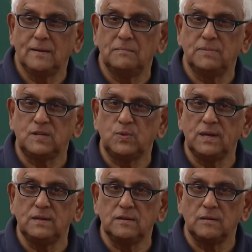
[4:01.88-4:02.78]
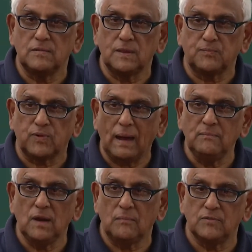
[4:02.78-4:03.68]
between the prime
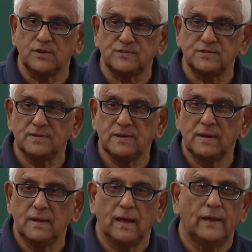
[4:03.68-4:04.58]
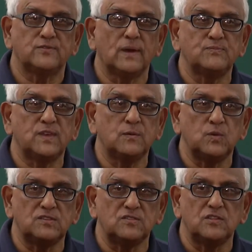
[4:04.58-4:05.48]
numbers and something
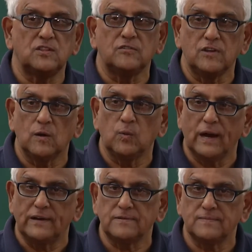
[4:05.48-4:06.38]
which is in the real world.